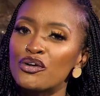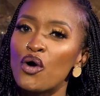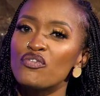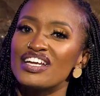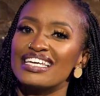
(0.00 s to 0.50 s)

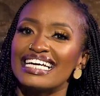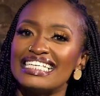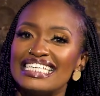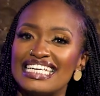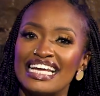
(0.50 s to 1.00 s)

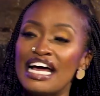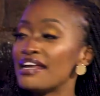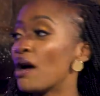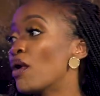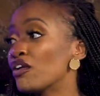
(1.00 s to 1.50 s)
COVID-19.
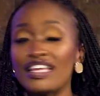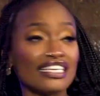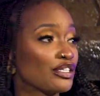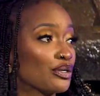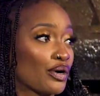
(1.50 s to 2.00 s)
Now, one of
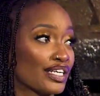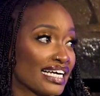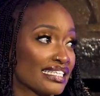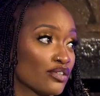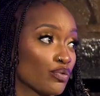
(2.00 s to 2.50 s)
these two
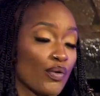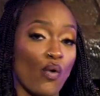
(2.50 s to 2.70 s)
contestants will be